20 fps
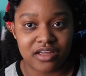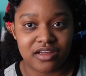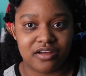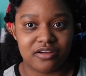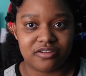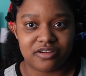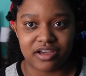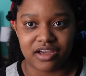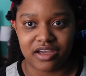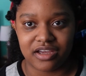
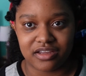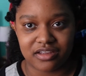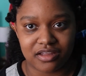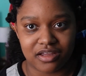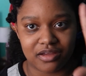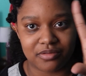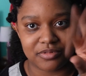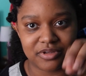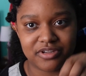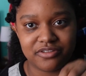Okay,
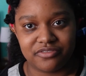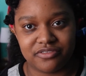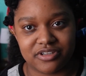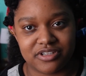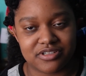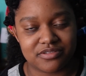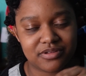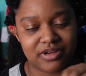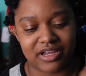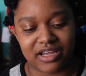I'm gonna
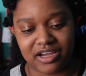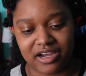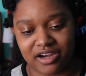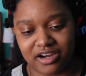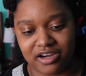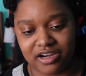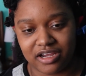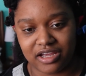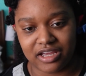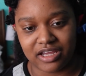finish my
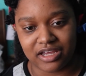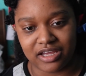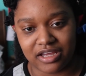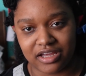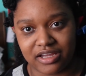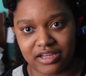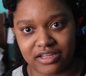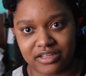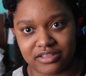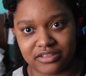hair
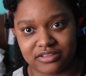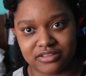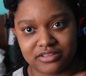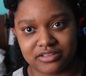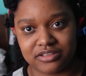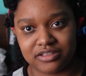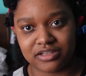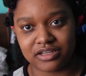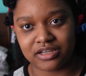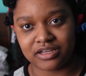
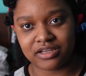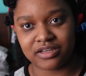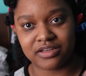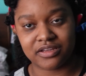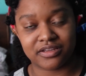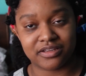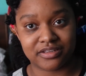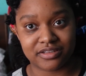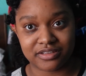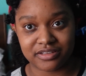and
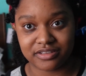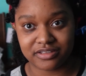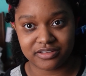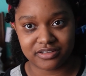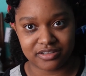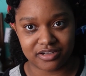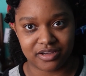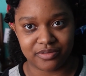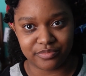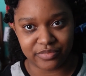
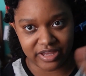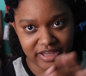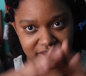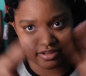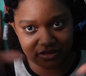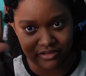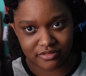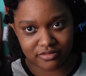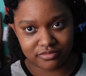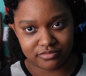come
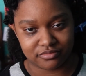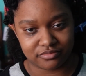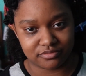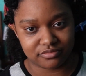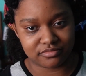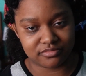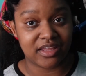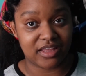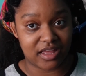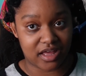back.
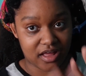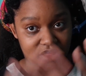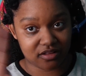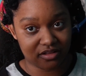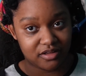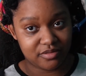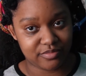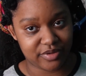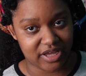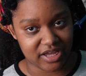I'll
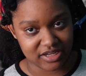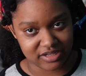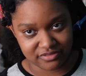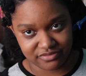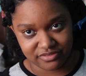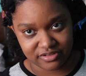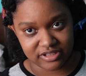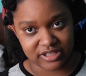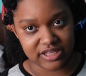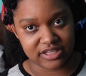come back
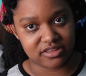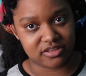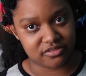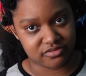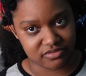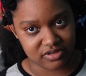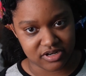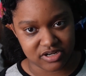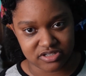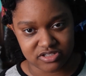for like the
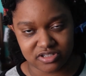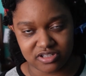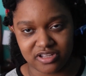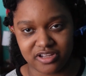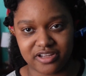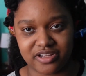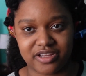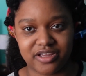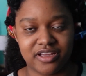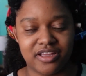finished
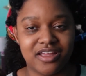look.